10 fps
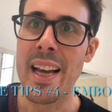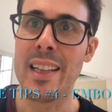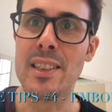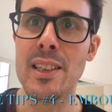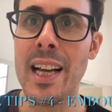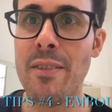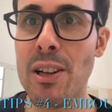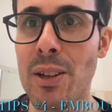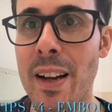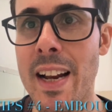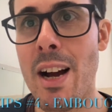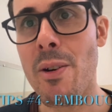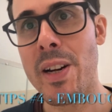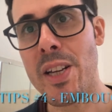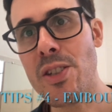and have a look at
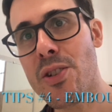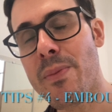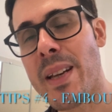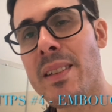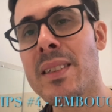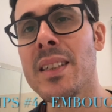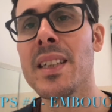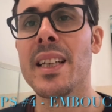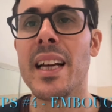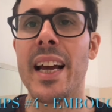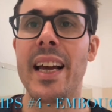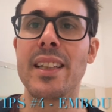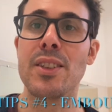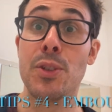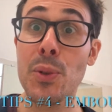our instrument
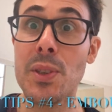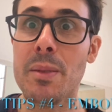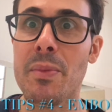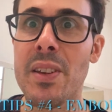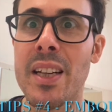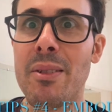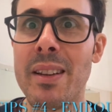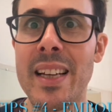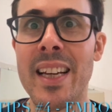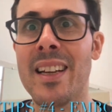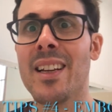and do something with it.